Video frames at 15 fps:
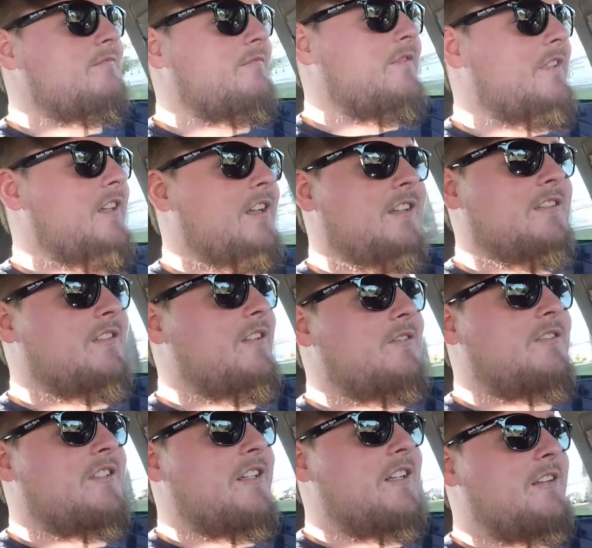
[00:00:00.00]
the
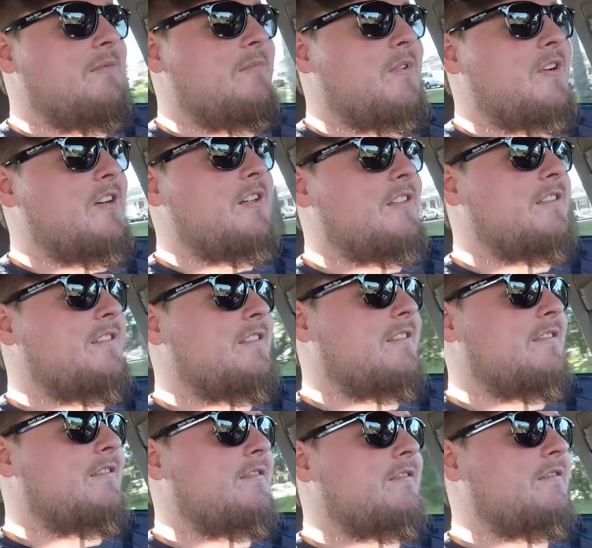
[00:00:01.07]
associate marked
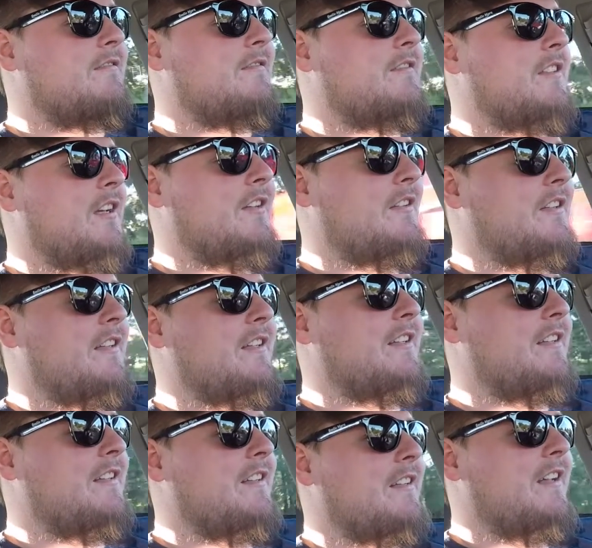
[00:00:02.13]

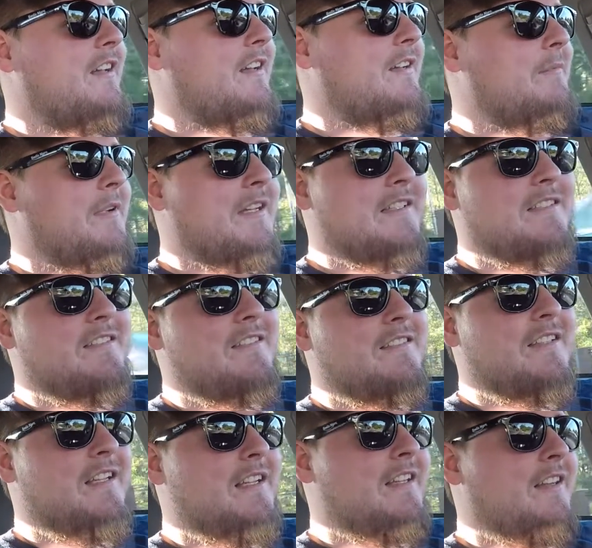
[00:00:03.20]
something, basically
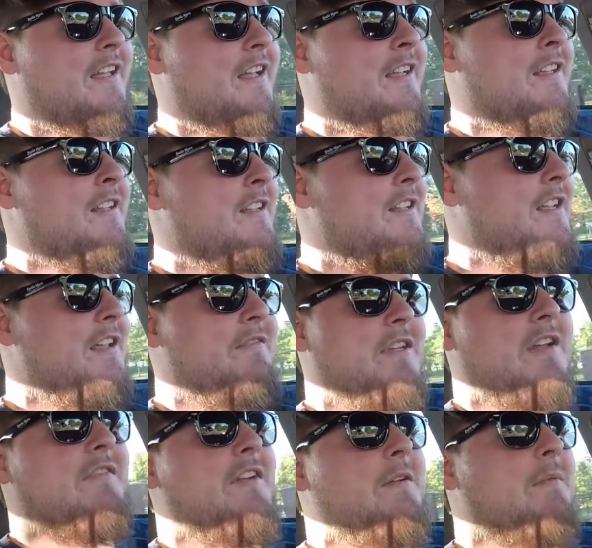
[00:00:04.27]
saying like, if you
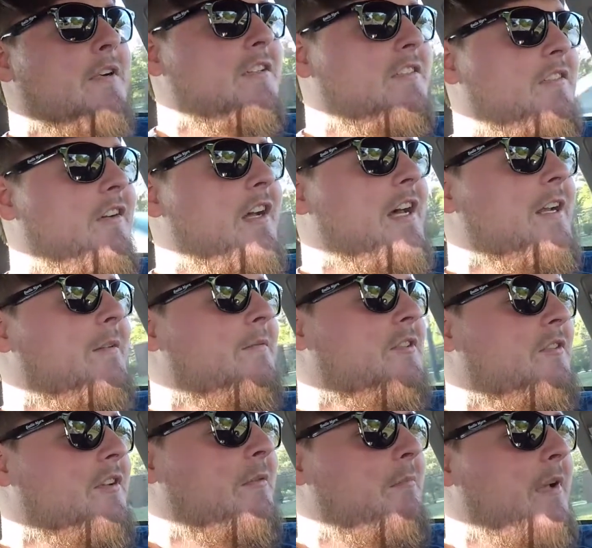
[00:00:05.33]
have any personal items, you
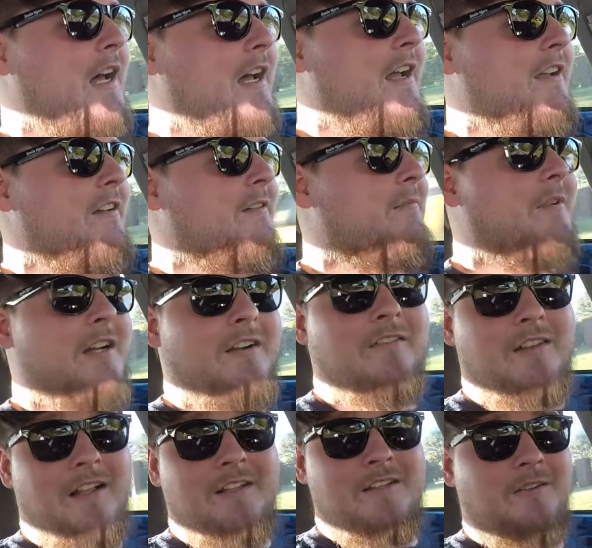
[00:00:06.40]
can buy them, whatever.
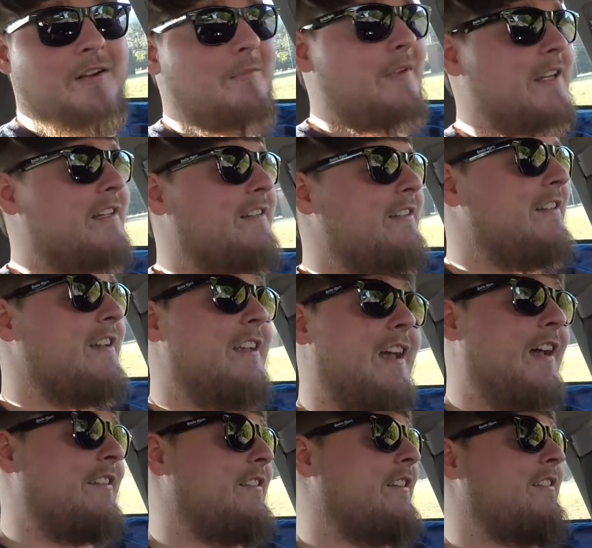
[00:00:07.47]
Like, you know what I mean?
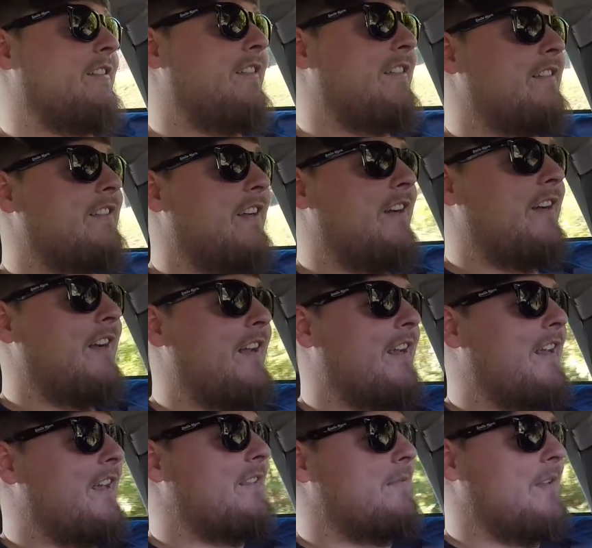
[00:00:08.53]
I should have screenshotted, I
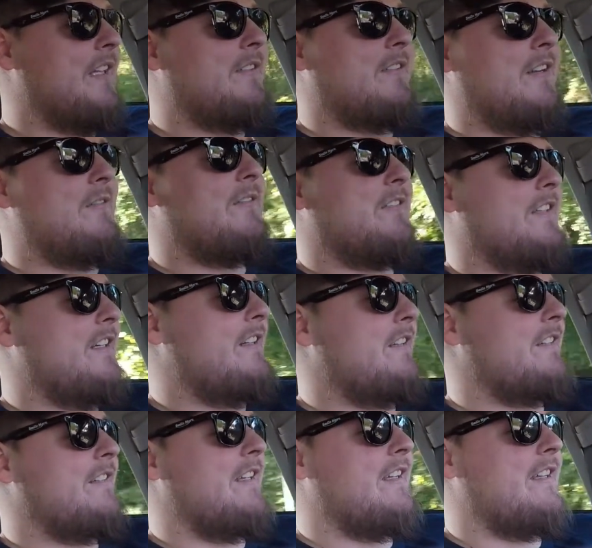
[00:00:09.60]
guess, but that's what it was literally
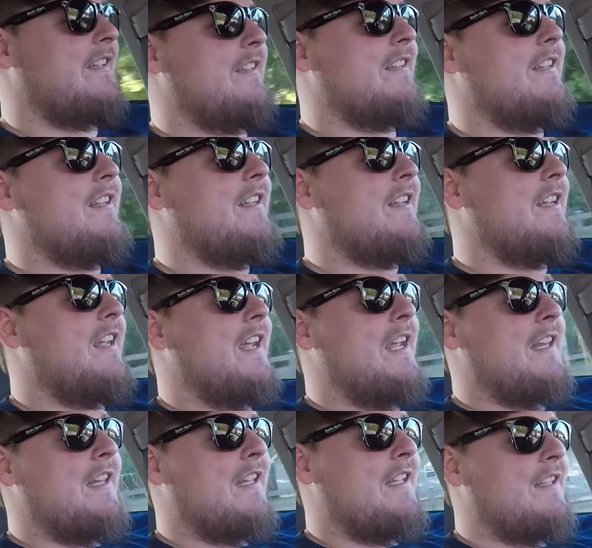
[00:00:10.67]
saying.
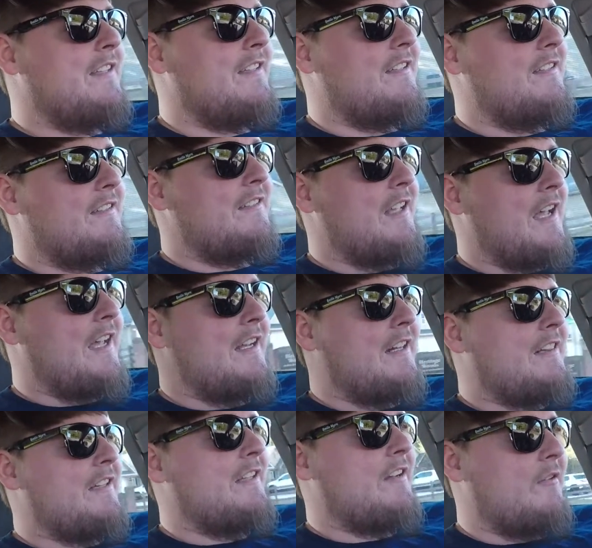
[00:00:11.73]
And then I had to
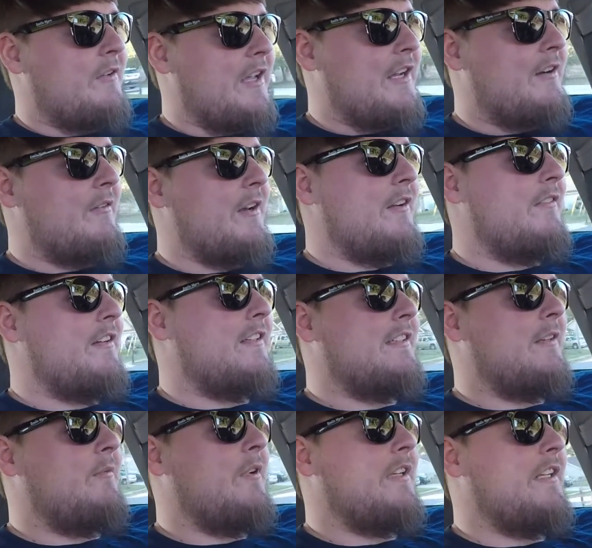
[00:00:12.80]
click okay or whatever, and it
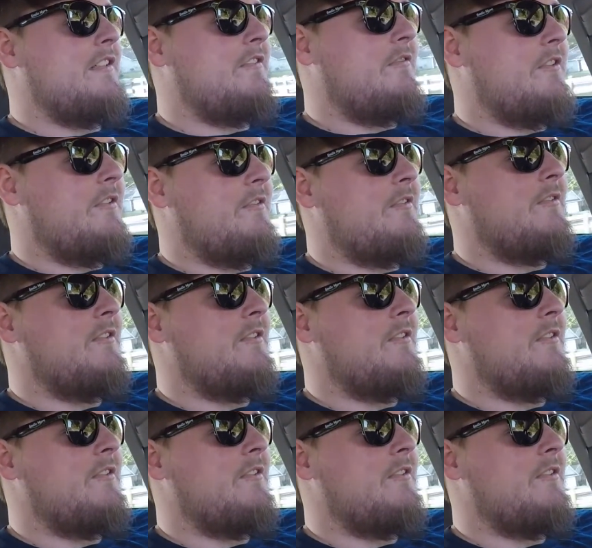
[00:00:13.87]
said, what did you do?